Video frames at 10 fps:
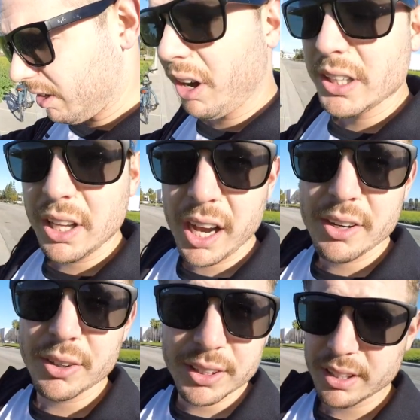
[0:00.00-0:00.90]
online
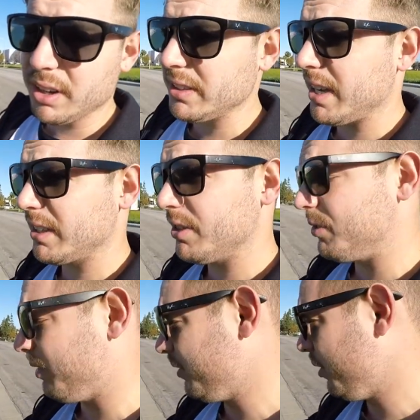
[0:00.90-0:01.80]
or you can contact us
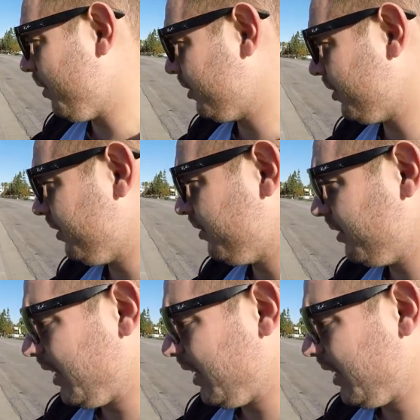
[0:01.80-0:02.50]
if you have any questions.